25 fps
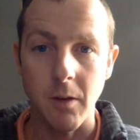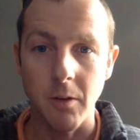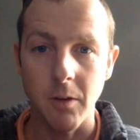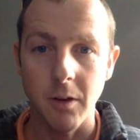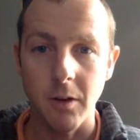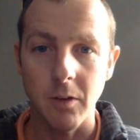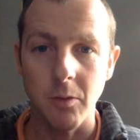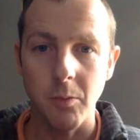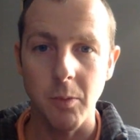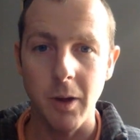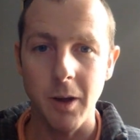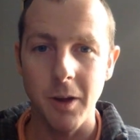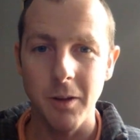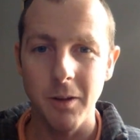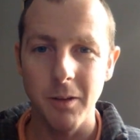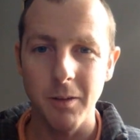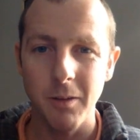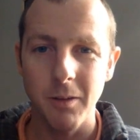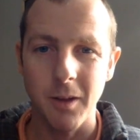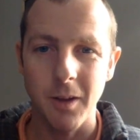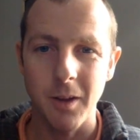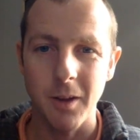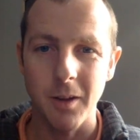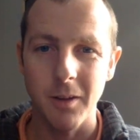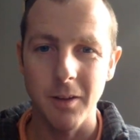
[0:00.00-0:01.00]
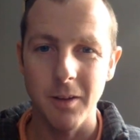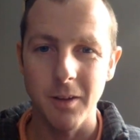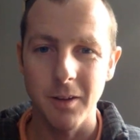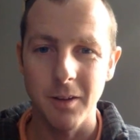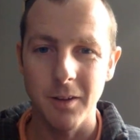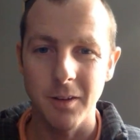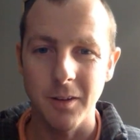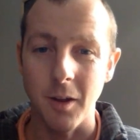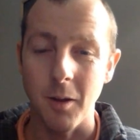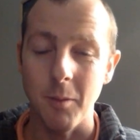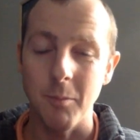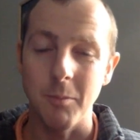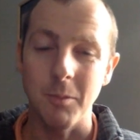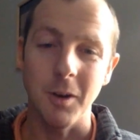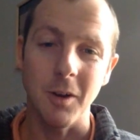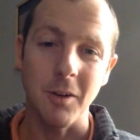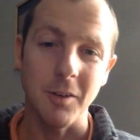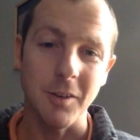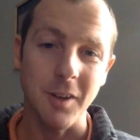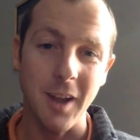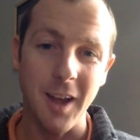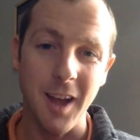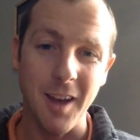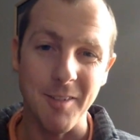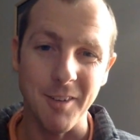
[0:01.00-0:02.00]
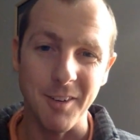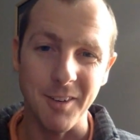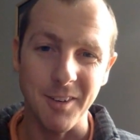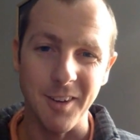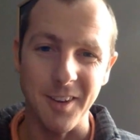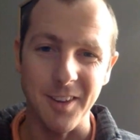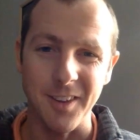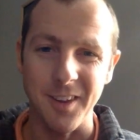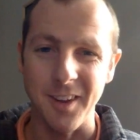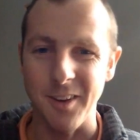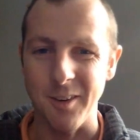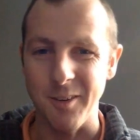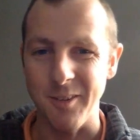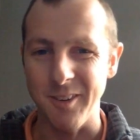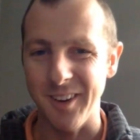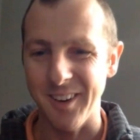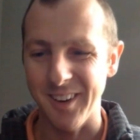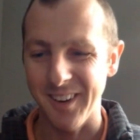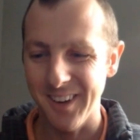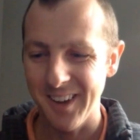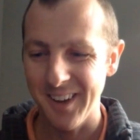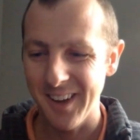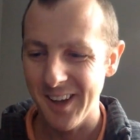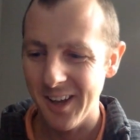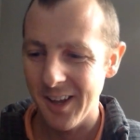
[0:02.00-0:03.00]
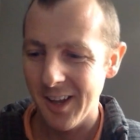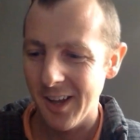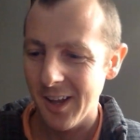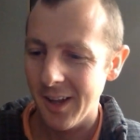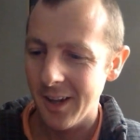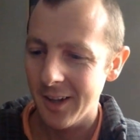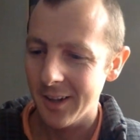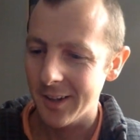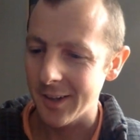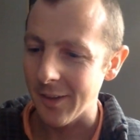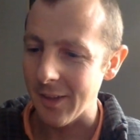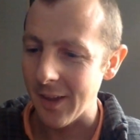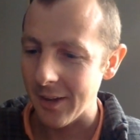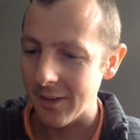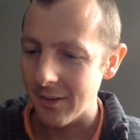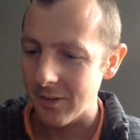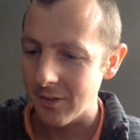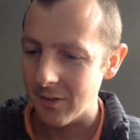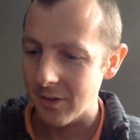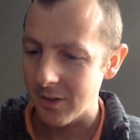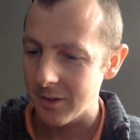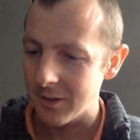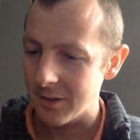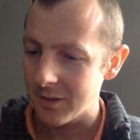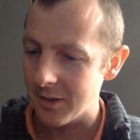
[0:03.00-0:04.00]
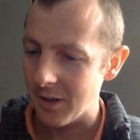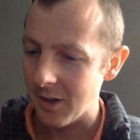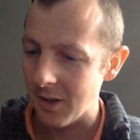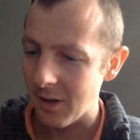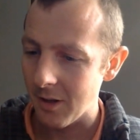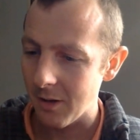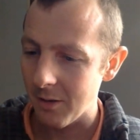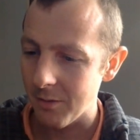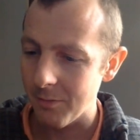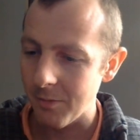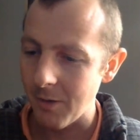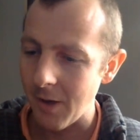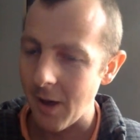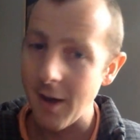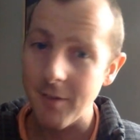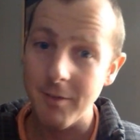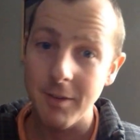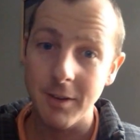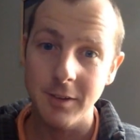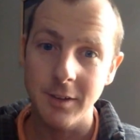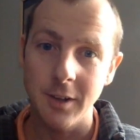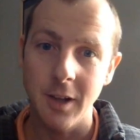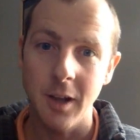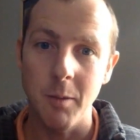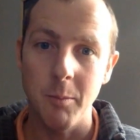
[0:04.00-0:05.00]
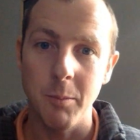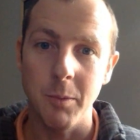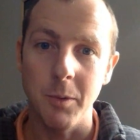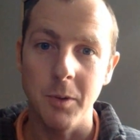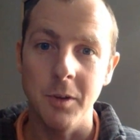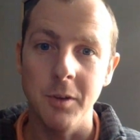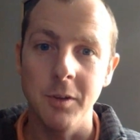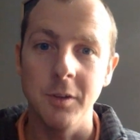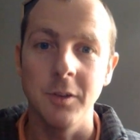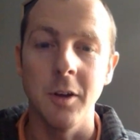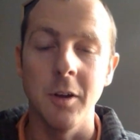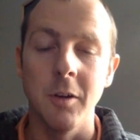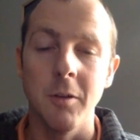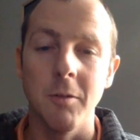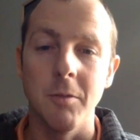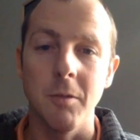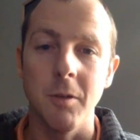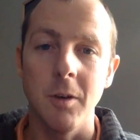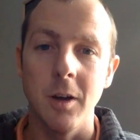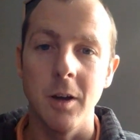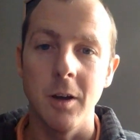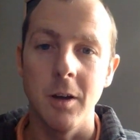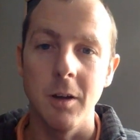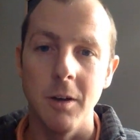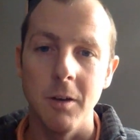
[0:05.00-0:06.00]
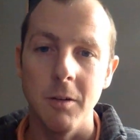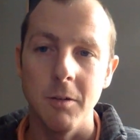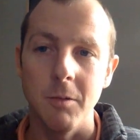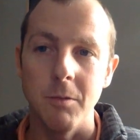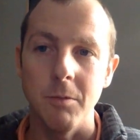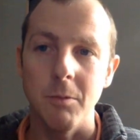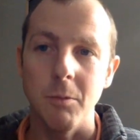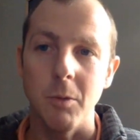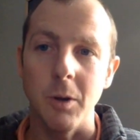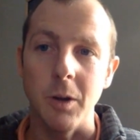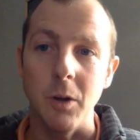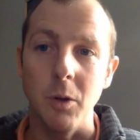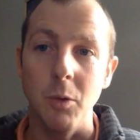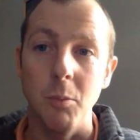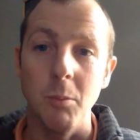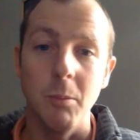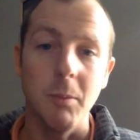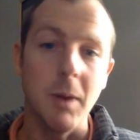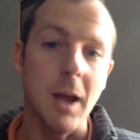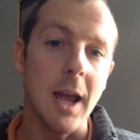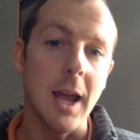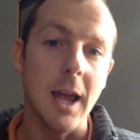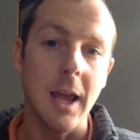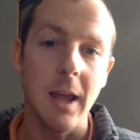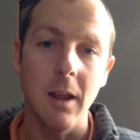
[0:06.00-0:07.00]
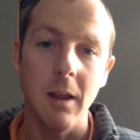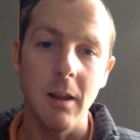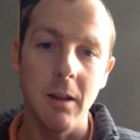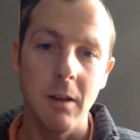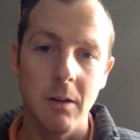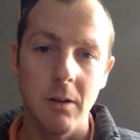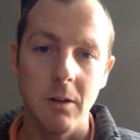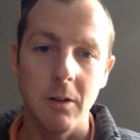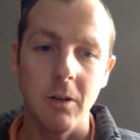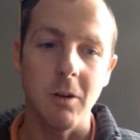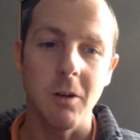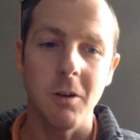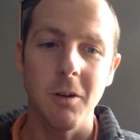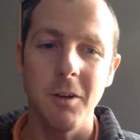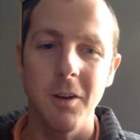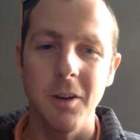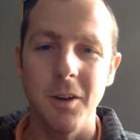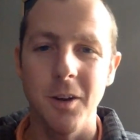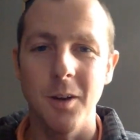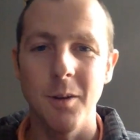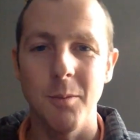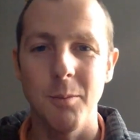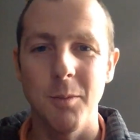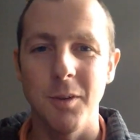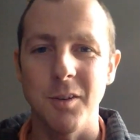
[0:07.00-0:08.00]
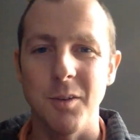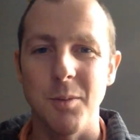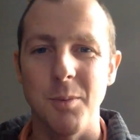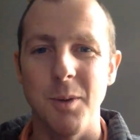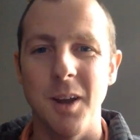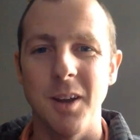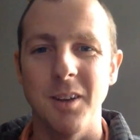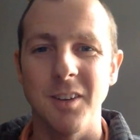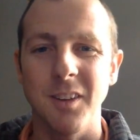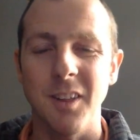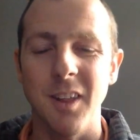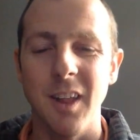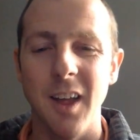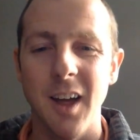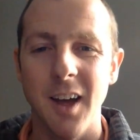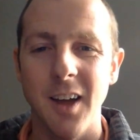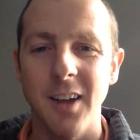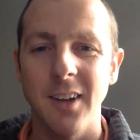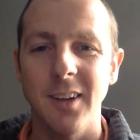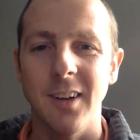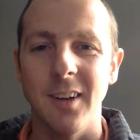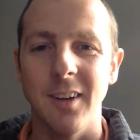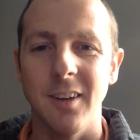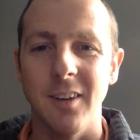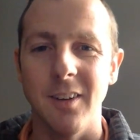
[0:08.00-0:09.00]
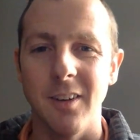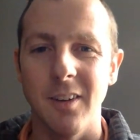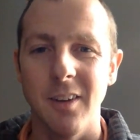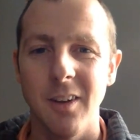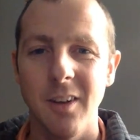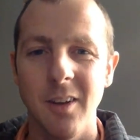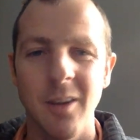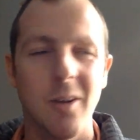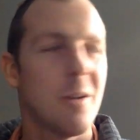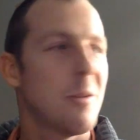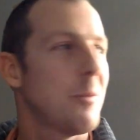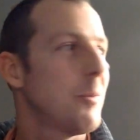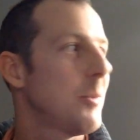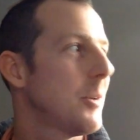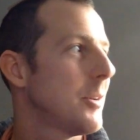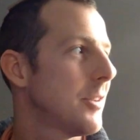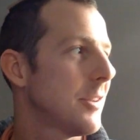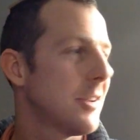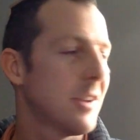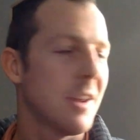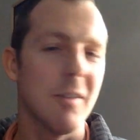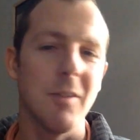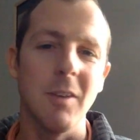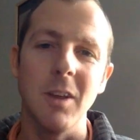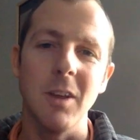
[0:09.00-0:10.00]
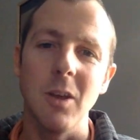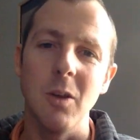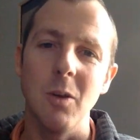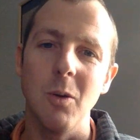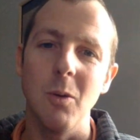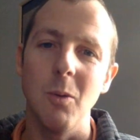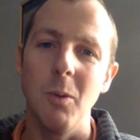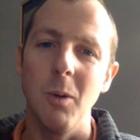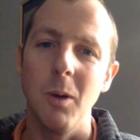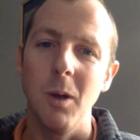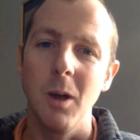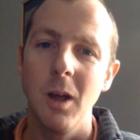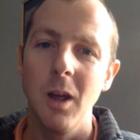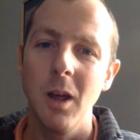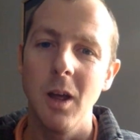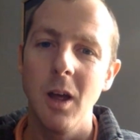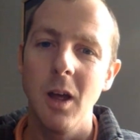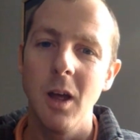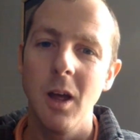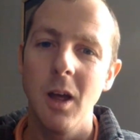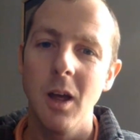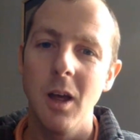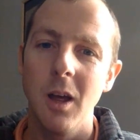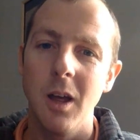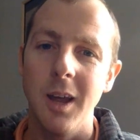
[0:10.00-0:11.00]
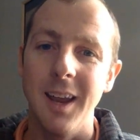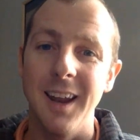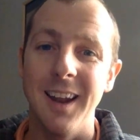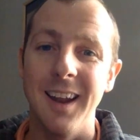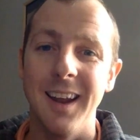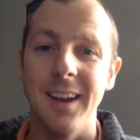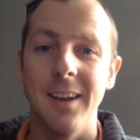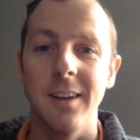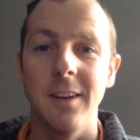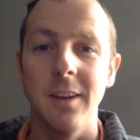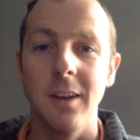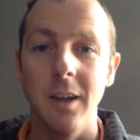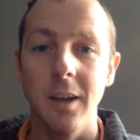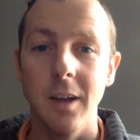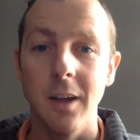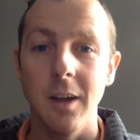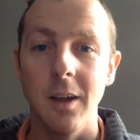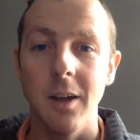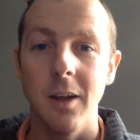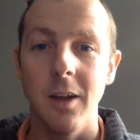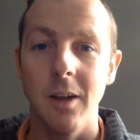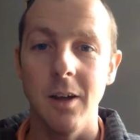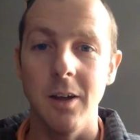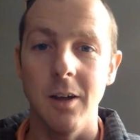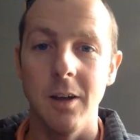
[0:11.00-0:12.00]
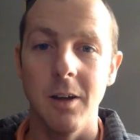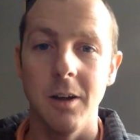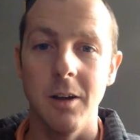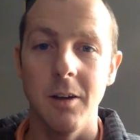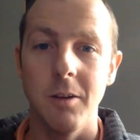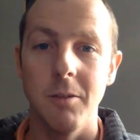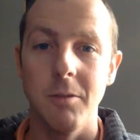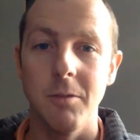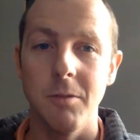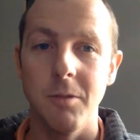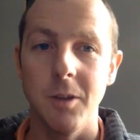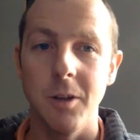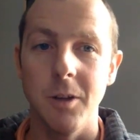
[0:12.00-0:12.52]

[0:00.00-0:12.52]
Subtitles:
unit as well, and some years I haven't taught that unit. So that's just 5 examples of what you may learn in Mr. Paine's class, and hopefully just giving you an idea of